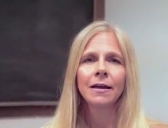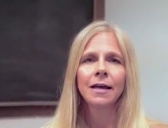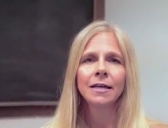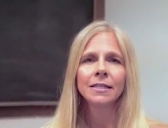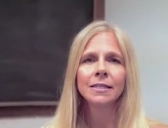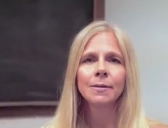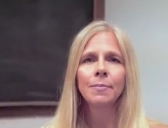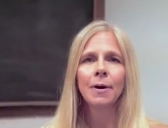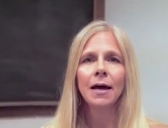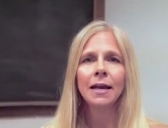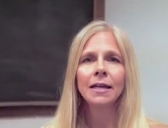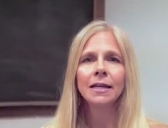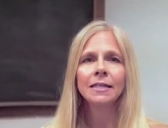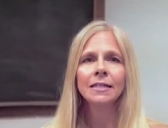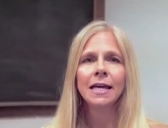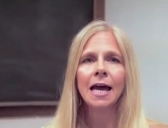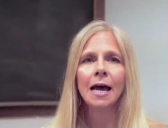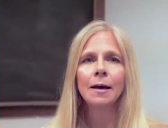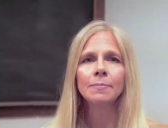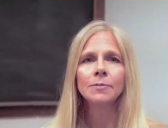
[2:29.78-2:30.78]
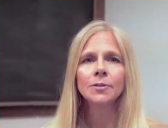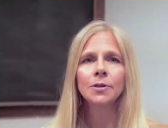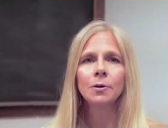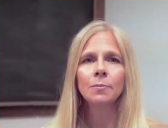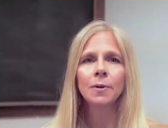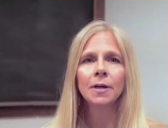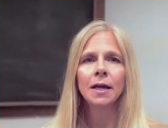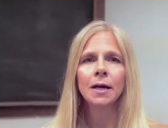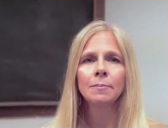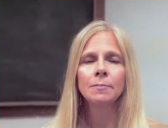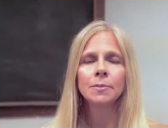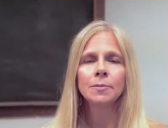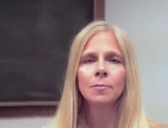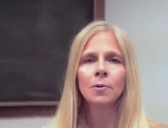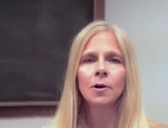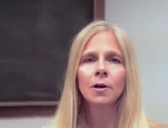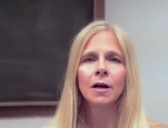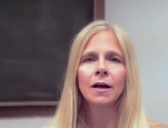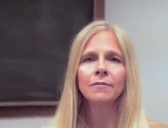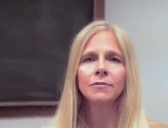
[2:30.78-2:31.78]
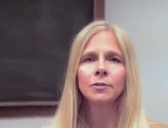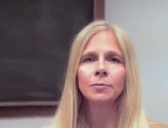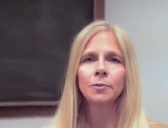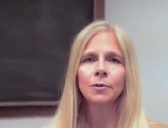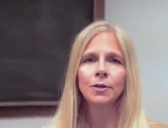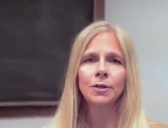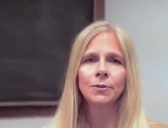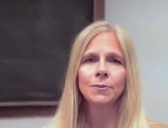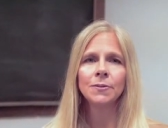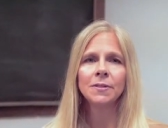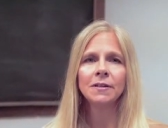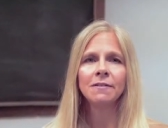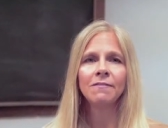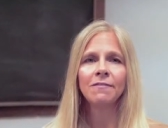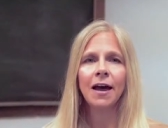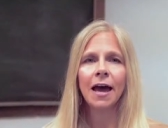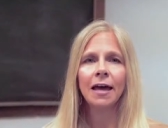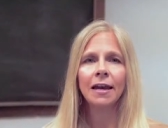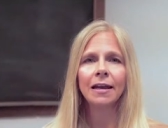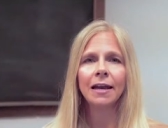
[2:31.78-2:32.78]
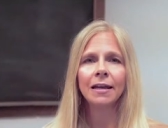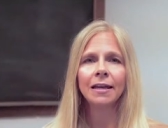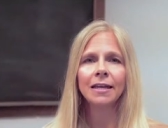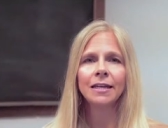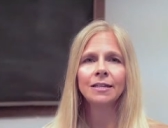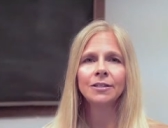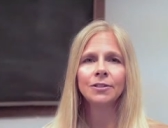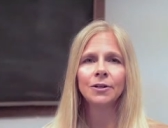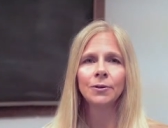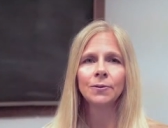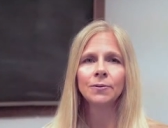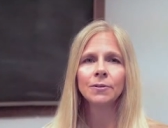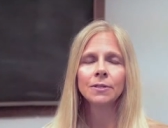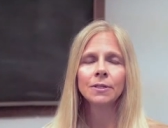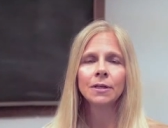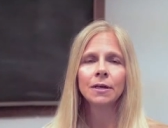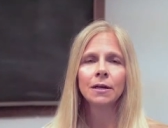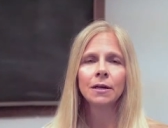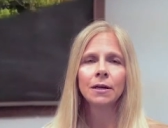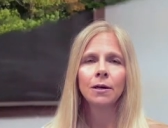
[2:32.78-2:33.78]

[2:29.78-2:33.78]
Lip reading: As the body adapts or becomes more comfortable using fat and ketones,